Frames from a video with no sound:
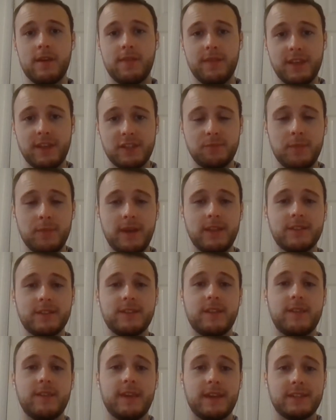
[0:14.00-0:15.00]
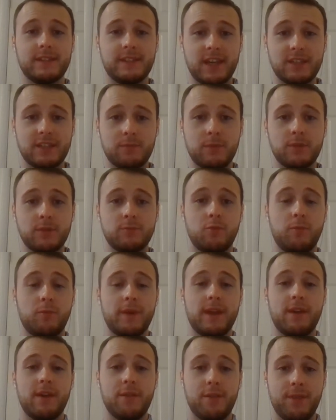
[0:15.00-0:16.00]
This means that the assessments will
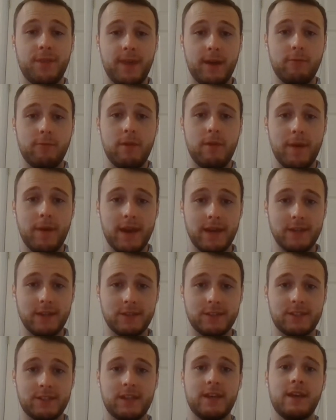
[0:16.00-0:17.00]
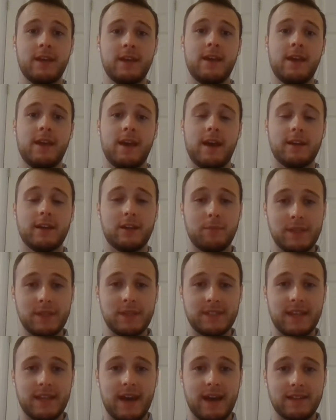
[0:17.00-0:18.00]
be theory-based and can be
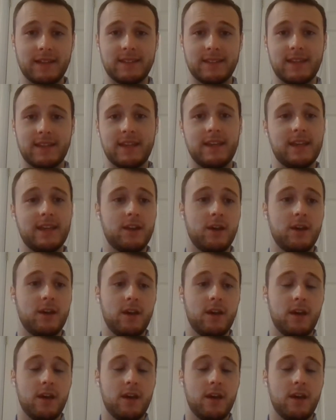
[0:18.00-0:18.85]
sat in